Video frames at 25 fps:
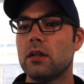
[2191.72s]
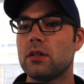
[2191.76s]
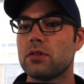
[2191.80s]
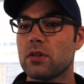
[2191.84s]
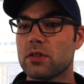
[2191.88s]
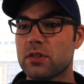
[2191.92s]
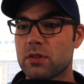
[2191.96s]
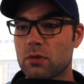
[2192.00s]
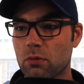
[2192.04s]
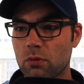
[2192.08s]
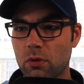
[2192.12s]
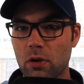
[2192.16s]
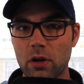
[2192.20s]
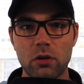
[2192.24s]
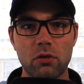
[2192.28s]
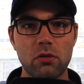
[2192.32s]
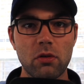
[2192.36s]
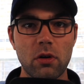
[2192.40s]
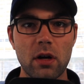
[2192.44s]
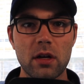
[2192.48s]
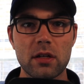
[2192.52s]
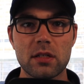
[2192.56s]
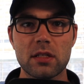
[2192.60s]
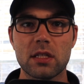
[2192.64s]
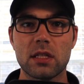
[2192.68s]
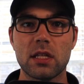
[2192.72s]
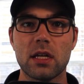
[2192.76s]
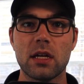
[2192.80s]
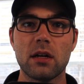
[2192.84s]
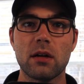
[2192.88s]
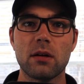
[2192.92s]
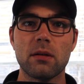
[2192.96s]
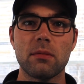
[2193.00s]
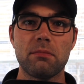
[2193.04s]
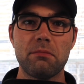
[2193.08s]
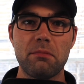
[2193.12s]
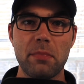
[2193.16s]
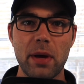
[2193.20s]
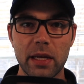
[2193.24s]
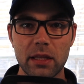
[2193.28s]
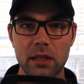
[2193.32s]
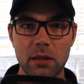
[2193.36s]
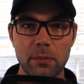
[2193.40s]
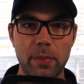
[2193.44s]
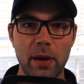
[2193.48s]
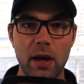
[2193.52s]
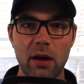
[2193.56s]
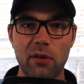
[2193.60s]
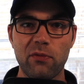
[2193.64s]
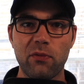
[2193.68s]
So I said, run across there, make
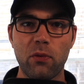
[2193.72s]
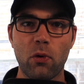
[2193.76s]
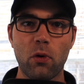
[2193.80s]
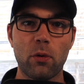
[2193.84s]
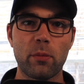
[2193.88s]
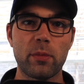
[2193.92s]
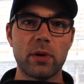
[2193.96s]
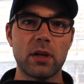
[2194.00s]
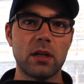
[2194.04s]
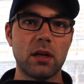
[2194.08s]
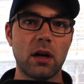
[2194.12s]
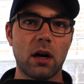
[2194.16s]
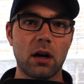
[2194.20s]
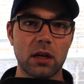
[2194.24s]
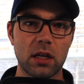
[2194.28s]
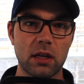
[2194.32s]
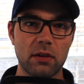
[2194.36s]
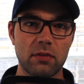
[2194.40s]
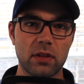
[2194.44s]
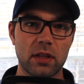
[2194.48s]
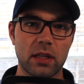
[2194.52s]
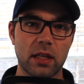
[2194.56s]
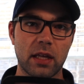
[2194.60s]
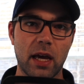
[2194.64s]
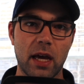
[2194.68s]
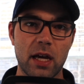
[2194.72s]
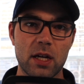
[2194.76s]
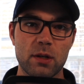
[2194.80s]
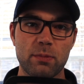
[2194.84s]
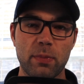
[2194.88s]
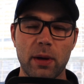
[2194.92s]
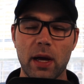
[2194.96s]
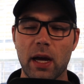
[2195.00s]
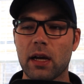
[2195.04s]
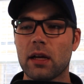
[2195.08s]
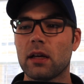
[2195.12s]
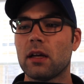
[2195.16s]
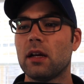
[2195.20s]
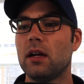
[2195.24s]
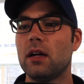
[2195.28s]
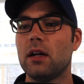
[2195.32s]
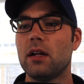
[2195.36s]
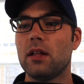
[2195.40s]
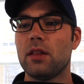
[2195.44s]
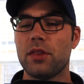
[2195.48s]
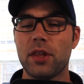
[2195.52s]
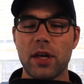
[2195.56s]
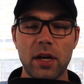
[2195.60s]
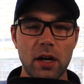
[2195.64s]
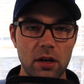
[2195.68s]
the bet for me, I'll give you the cash back.
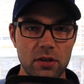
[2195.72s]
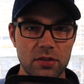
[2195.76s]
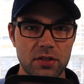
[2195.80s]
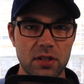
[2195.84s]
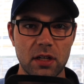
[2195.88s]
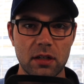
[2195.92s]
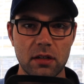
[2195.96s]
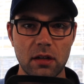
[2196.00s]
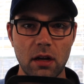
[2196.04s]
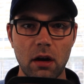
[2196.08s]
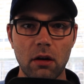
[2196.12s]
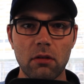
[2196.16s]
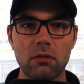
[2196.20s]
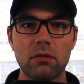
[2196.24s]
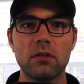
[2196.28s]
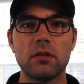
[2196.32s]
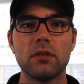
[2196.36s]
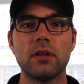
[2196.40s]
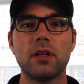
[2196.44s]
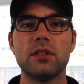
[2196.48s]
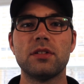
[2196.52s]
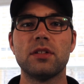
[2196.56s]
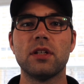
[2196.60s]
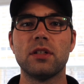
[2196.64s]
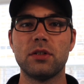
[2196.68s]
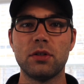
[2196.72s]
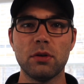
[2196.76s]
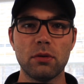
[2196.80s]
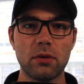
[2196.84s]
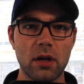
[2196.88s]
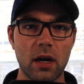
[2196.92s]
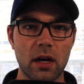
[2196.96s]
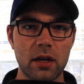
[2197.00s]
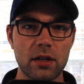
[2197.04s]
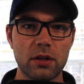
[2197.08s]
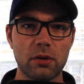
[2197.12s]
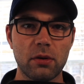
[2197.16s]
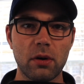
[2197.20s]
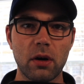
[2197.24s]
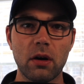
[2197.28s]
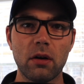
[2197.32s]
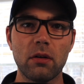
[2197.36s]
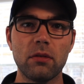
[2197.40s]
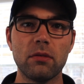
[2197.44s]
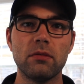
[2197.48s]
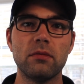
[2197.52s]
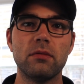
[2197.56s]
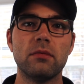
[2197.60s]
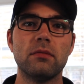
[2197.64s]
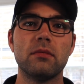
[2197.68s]
They all said no. They said, do it on your
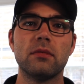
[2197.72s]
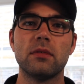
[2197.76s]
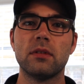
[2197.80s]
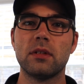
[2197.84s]
own.